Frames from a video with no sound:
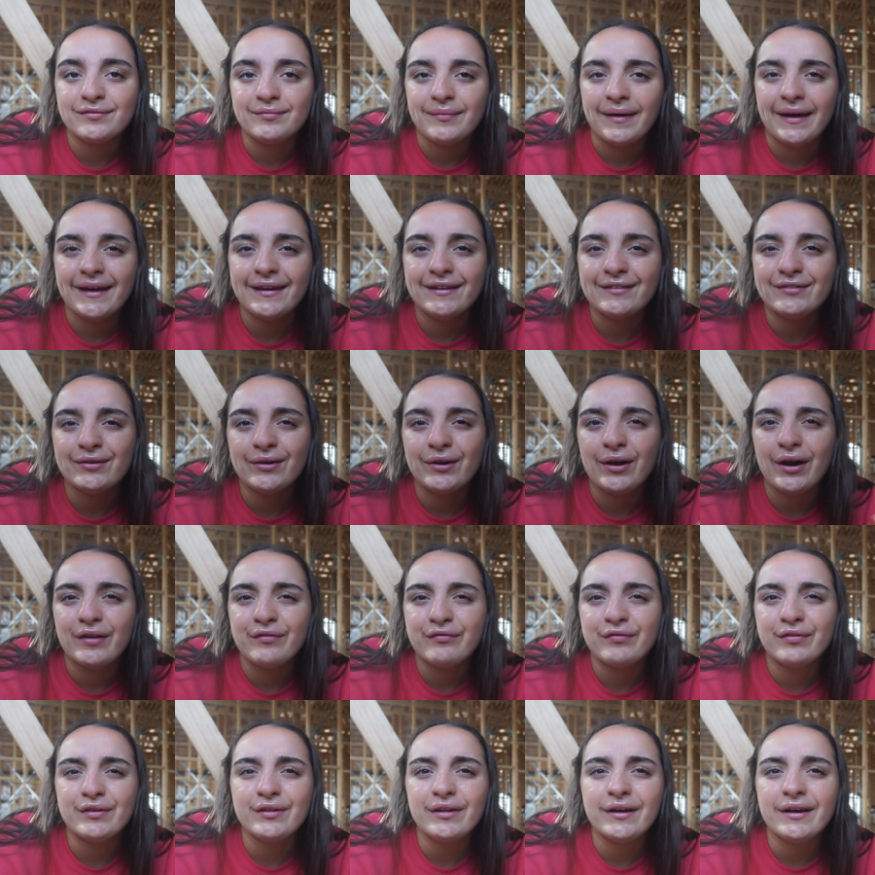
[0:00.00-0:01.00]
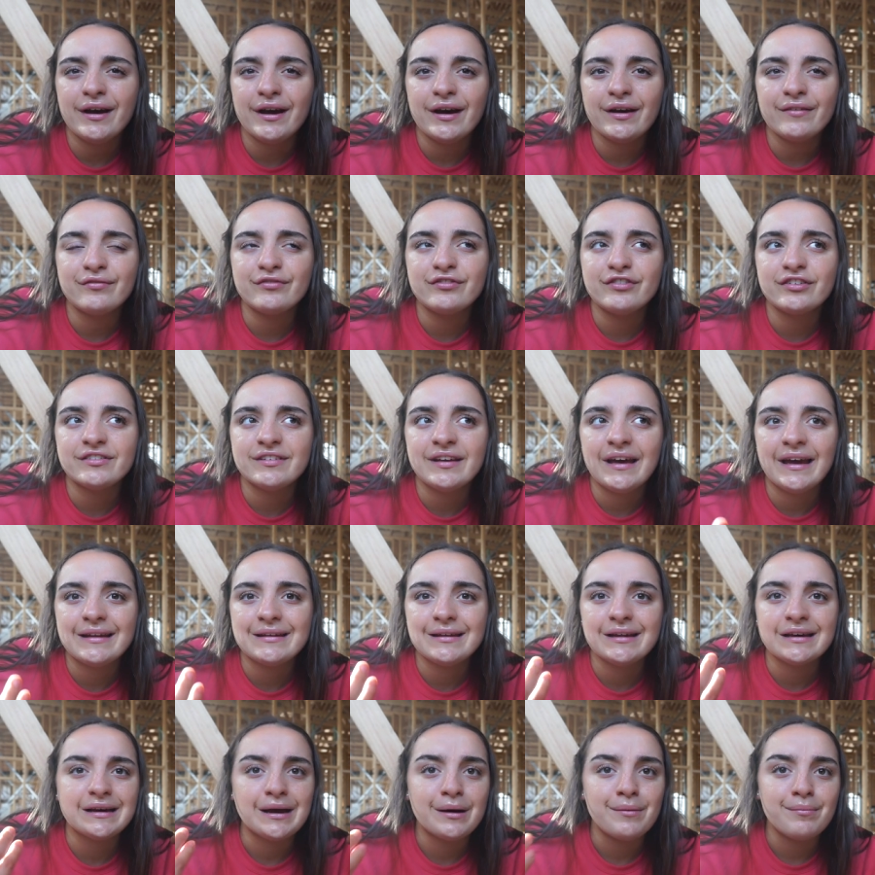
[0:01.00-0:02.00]
of May. So I feel like I've just
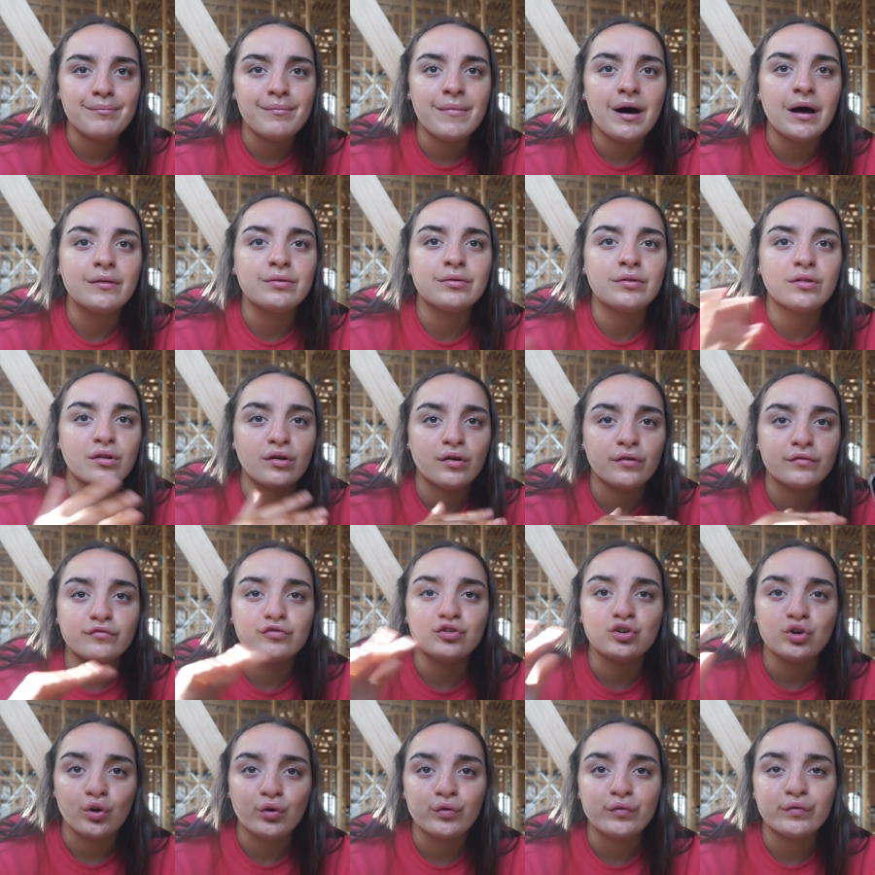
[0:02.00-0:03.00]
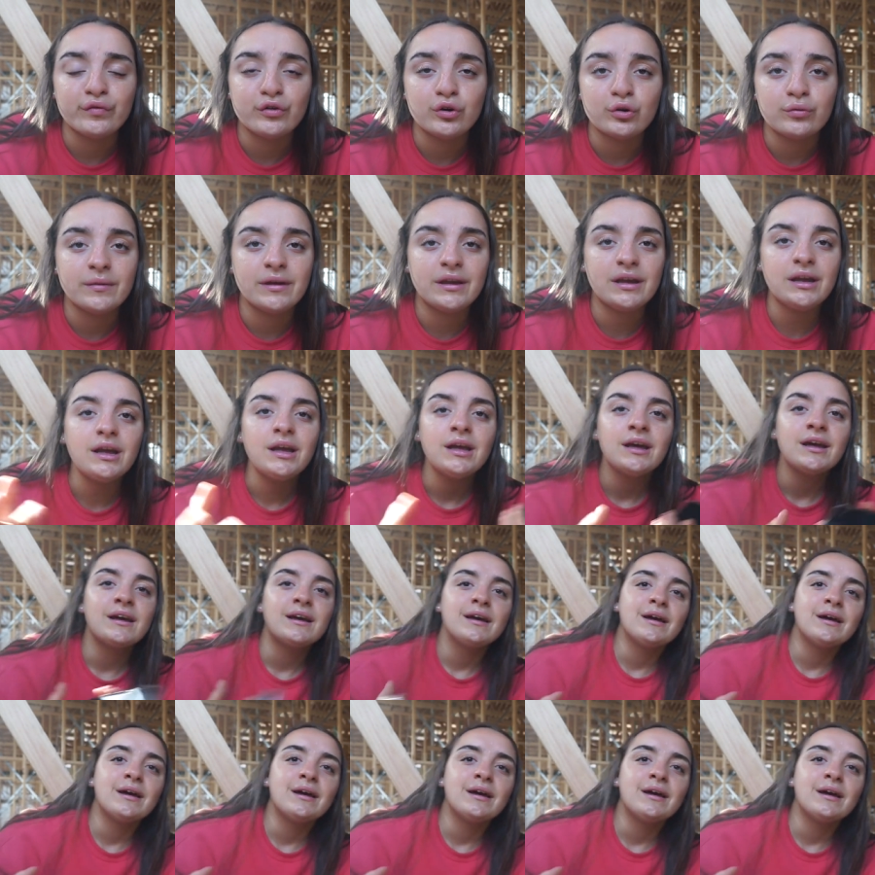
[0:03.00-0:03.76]
had like a month of no filming.